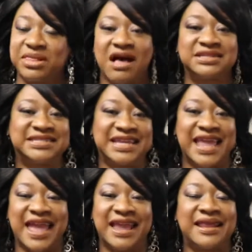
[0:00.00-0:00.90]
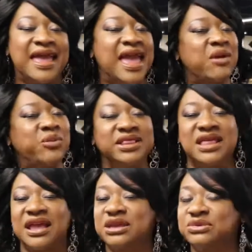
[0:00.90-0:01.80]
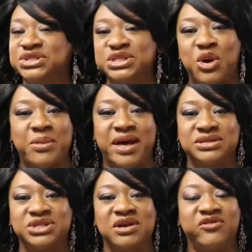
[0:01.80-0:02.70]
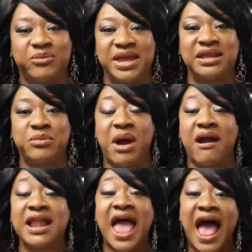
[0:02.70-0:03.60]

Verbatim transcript: Lost to Gain, and we thank you so much for being a part.